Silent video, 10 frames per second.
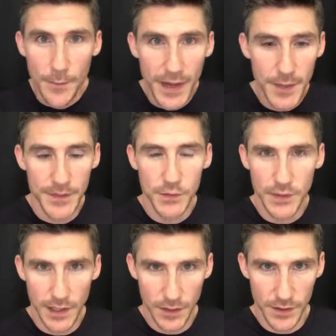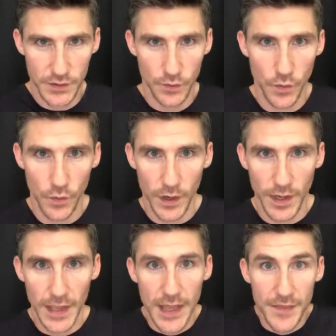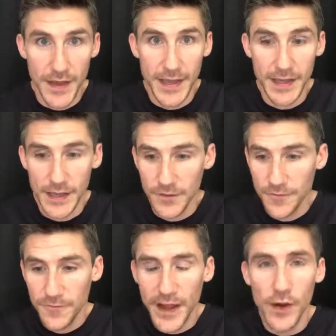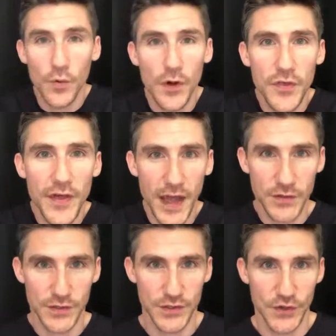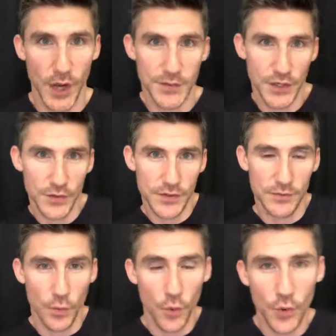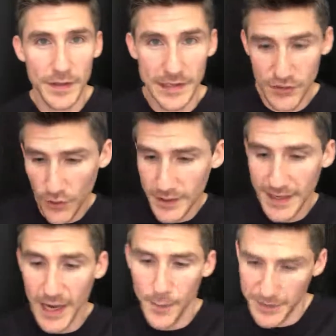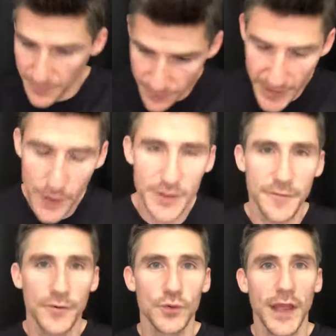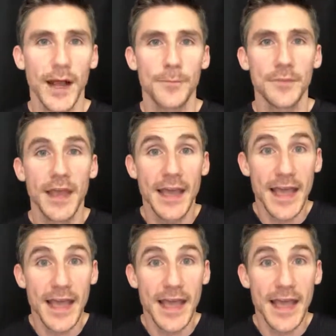Babies, when they're learning to walk, they fail thousands of times. They try to get up and they fail and they fall down.